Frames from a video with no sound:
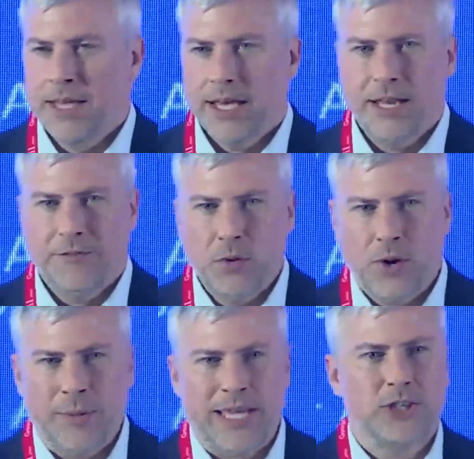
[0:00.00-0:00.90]
And if you want
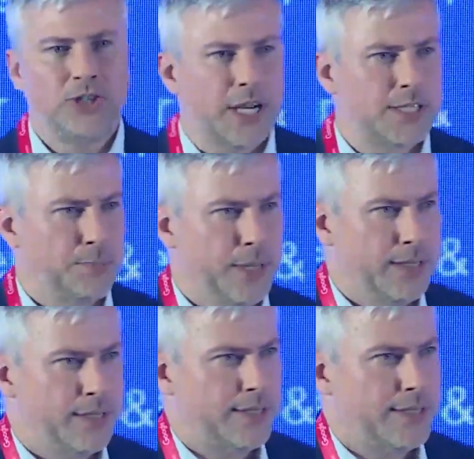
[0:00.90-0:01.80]
to make
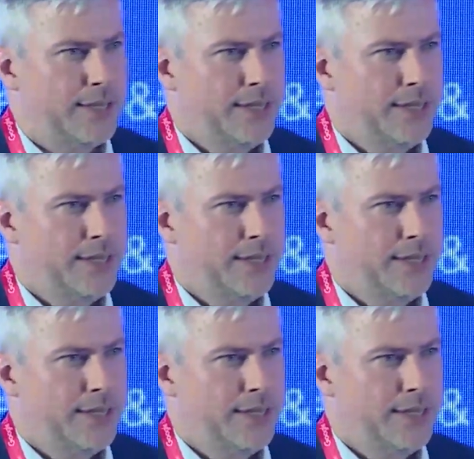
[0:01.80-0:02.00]
adjustments,